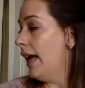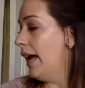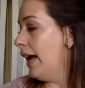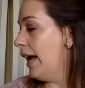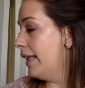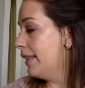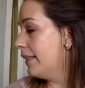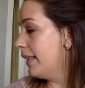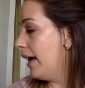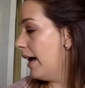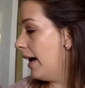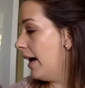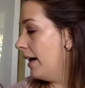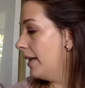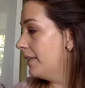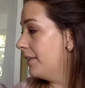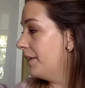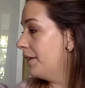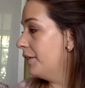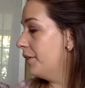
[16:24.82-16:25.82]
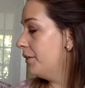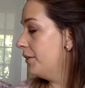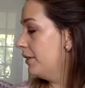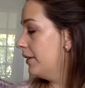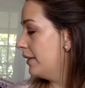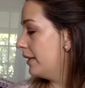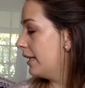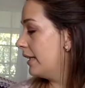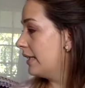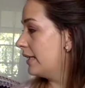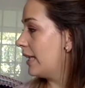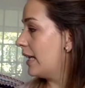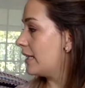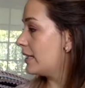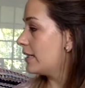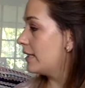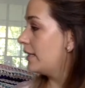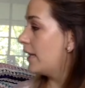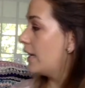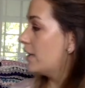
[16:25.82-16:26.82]
And the other thing
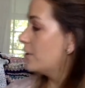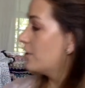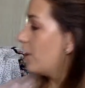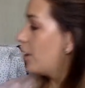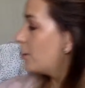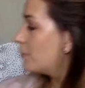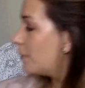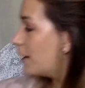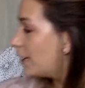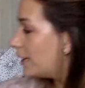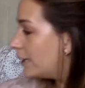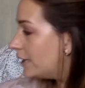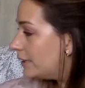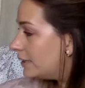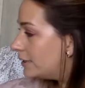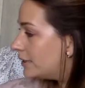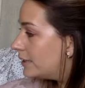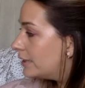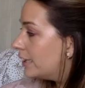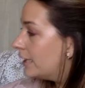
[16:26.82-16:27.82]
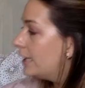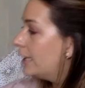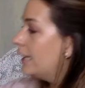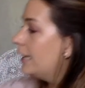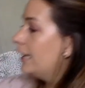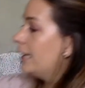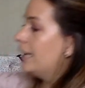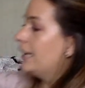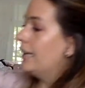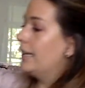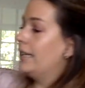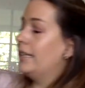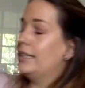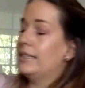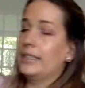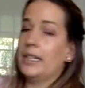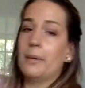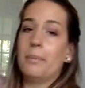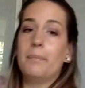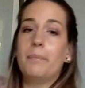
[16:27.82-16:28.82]
that's next on my list is
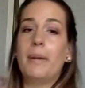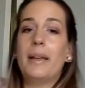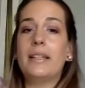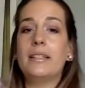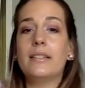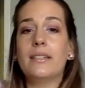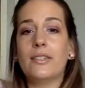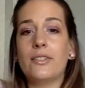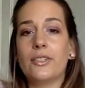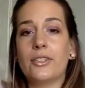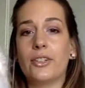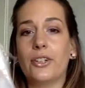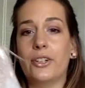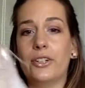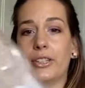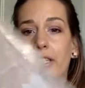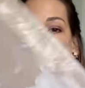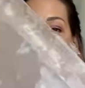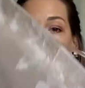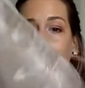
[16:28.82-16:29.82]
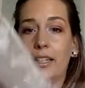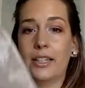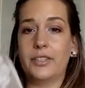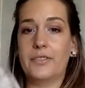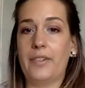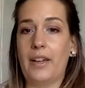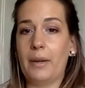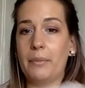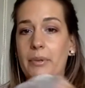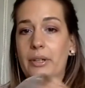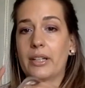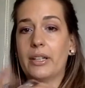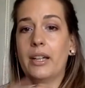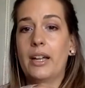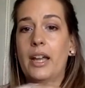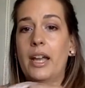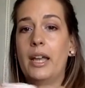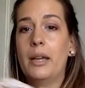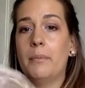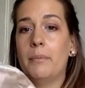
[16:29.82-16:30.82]
a pencil skirt in this fabric,
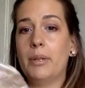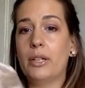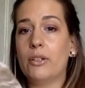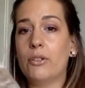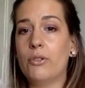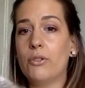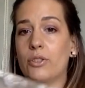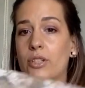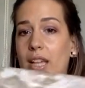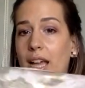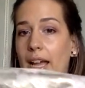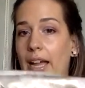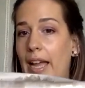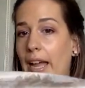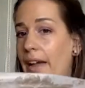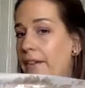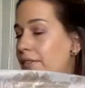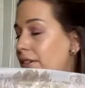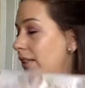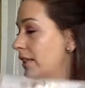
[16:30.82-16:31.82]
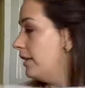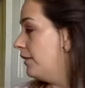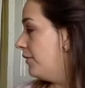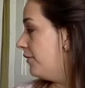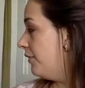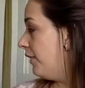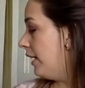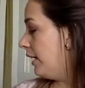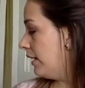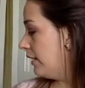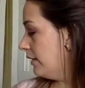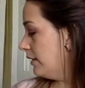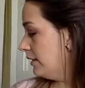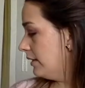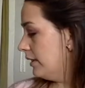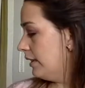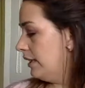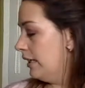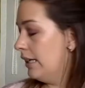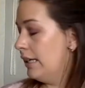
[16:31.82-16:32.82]
because I have an
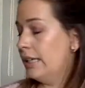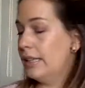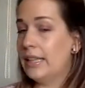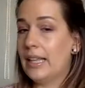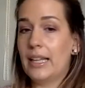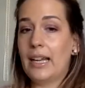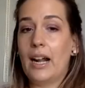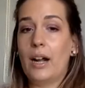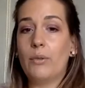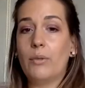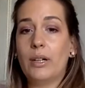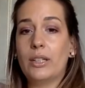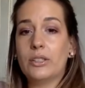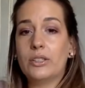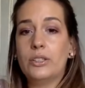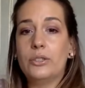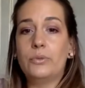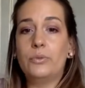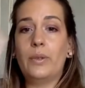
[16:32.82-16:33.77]
event that I want to